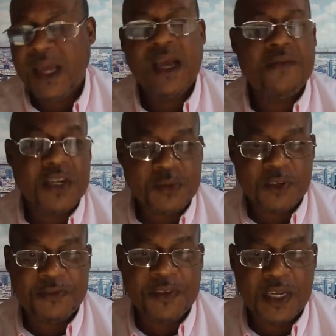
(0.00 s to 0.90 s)
In verse
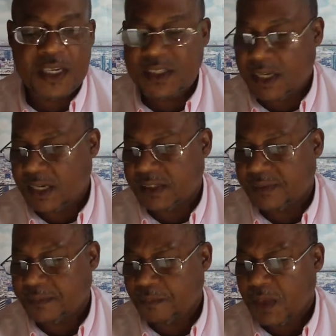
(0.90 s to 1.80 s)
15, he says,
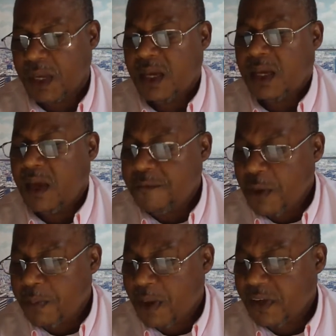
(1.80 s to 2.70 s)
If
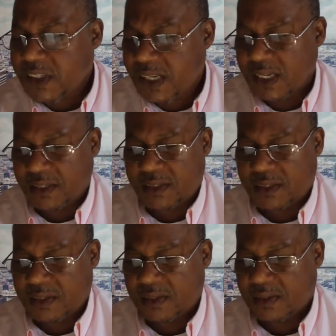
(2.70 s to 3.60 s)
your brother
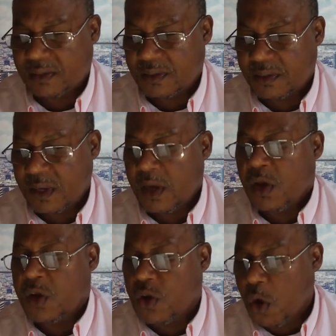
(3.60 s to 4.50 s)
sins,
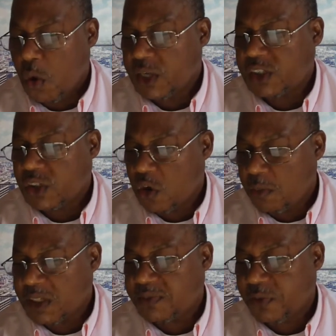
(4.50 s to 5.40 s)
go and show
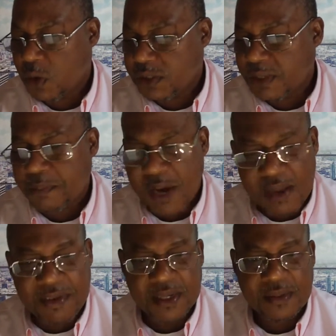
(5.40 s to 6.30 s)
him his fault in
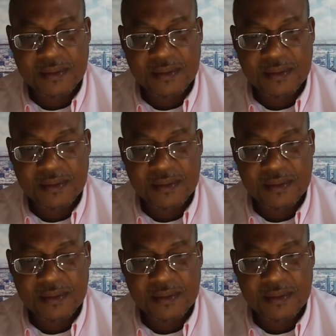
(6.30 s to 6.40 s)
private.